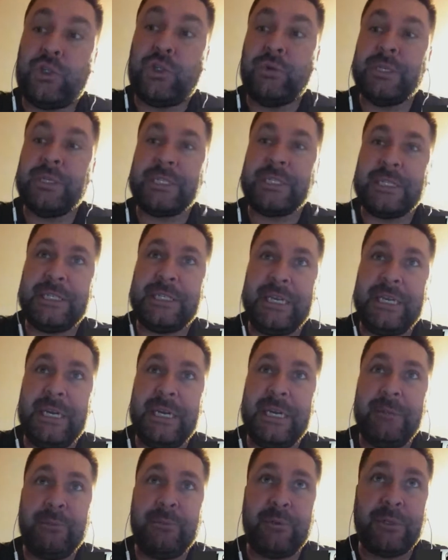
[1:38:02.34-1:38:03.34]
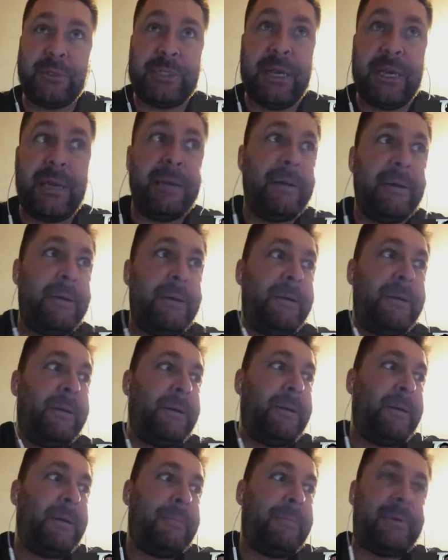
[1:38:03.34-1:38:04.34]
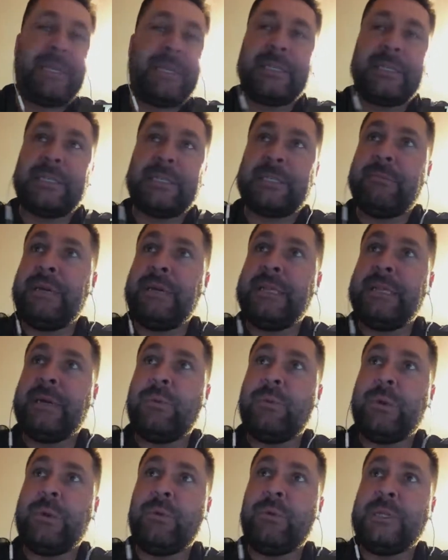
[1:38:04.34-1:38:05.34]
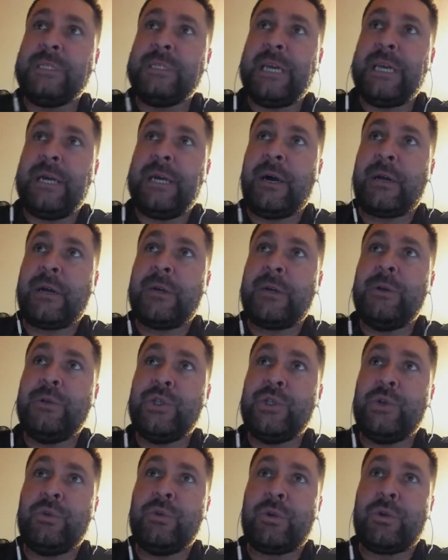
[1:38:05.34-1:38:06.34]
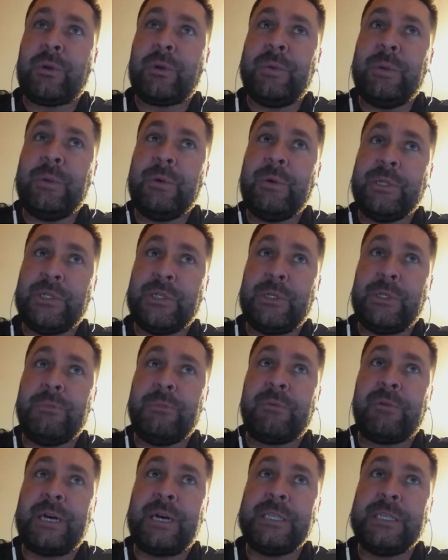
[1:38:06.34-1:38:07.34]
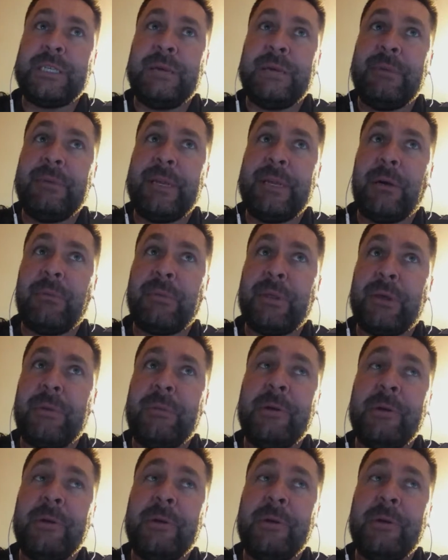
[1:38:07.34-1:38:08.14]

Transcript: as a team per se. But that doesn't mean that we wouldn't take on a new shooter and we wouldn't supervise them and help them out.